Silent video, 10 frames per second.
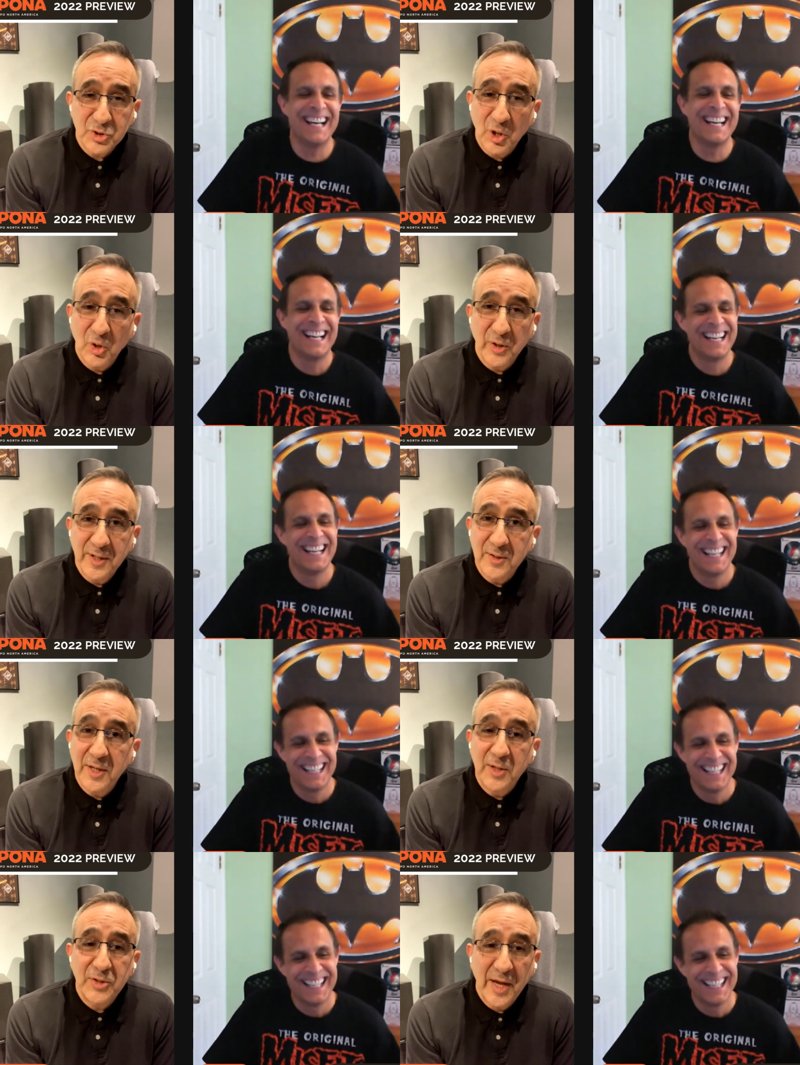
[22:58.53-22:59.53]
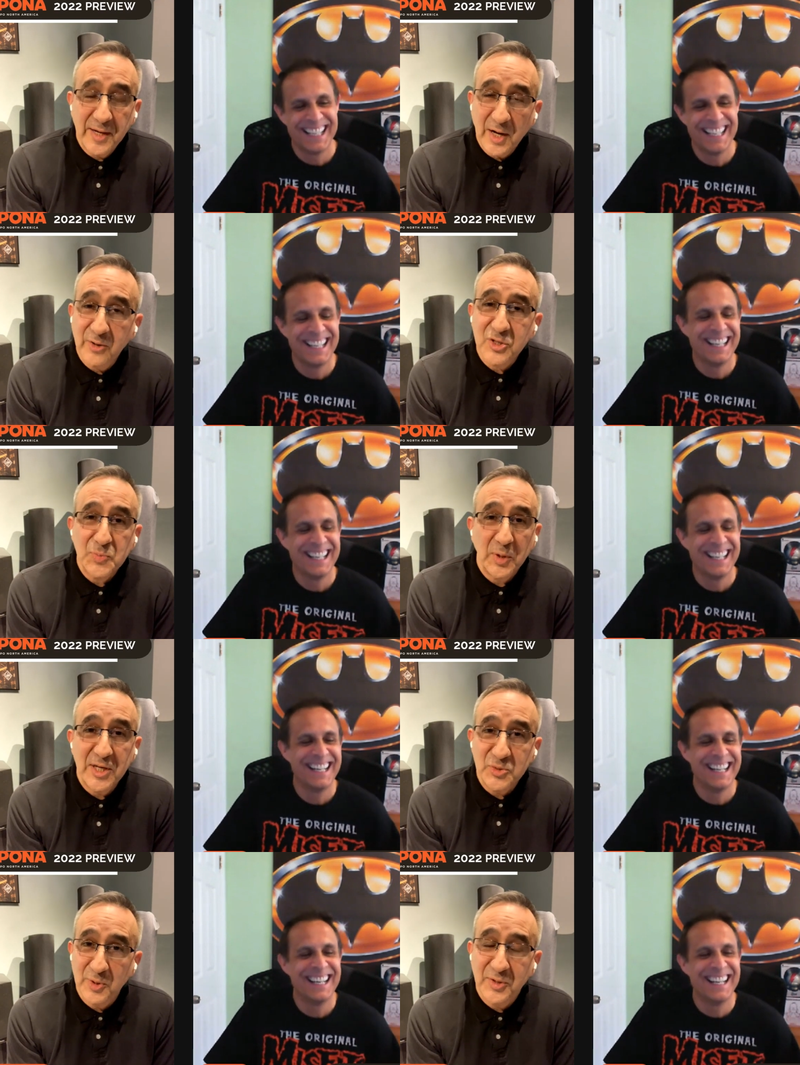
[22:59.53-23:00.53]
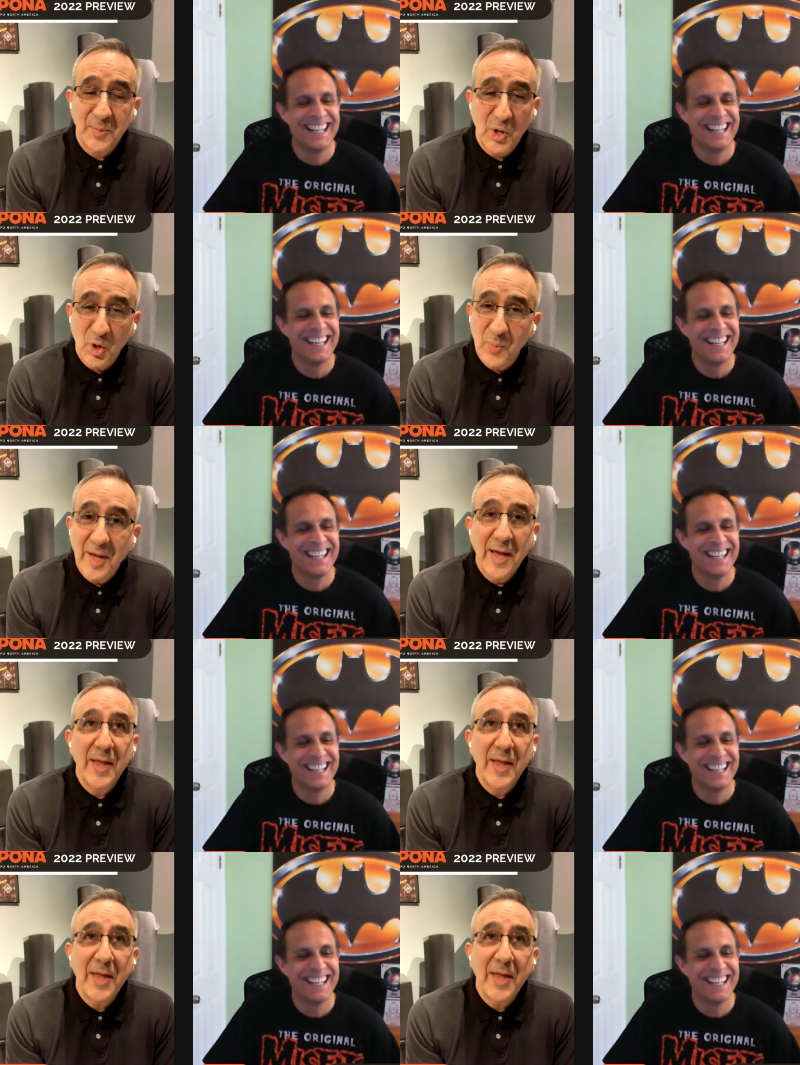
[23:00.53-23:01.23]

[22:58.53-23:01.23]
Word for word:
Speaker 1: show and, and take our displays with them home.